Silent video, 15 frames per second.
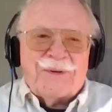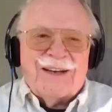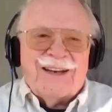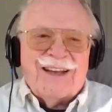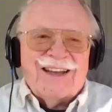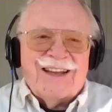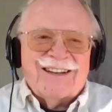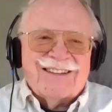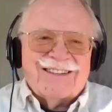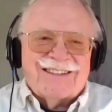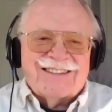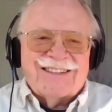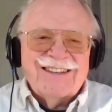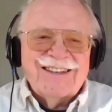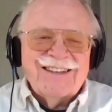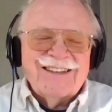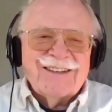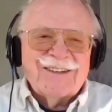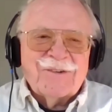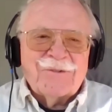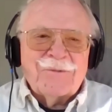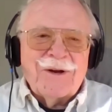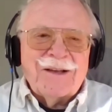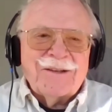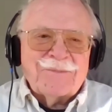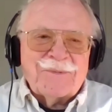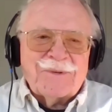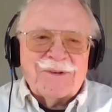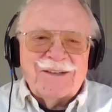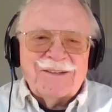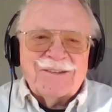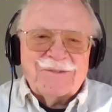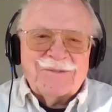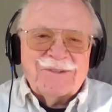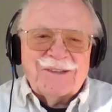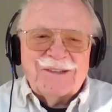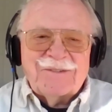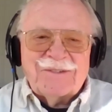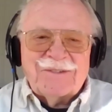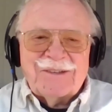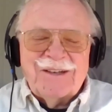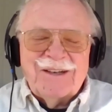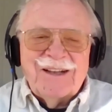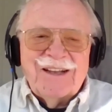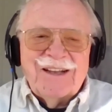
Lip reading: Bananas or raspberries or whatever.